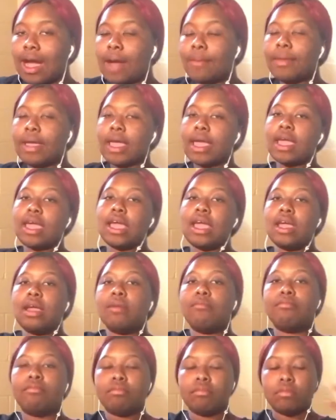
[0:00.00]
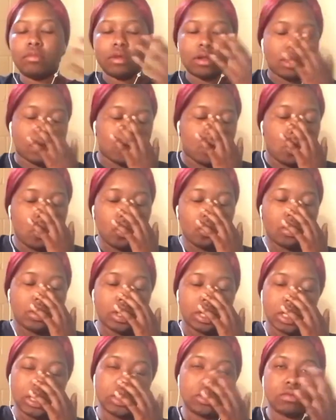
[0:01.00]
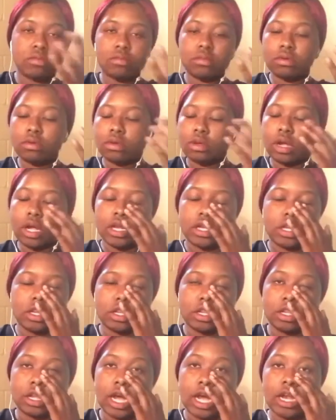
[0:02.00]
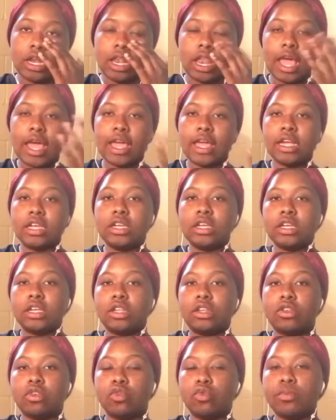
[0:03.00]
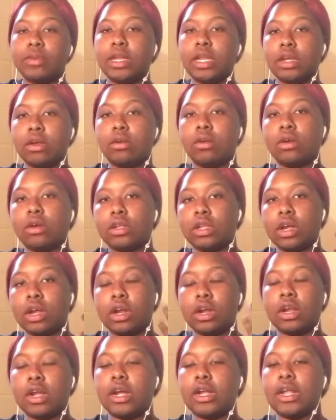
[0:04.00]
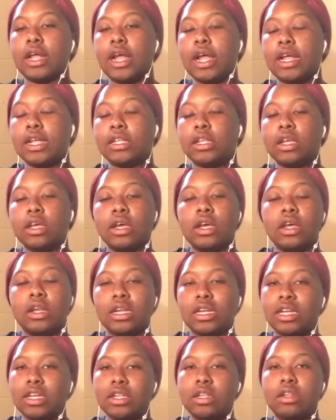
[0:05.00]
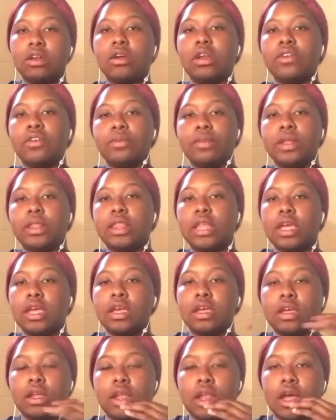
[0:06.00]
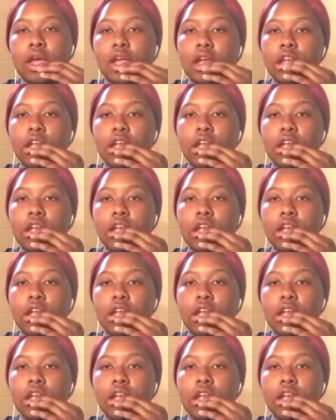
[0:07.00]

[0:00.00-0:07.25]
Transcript: I mean, who does, I just, like, it's just too many girls out here nowadays. They just don't even be thinking, like.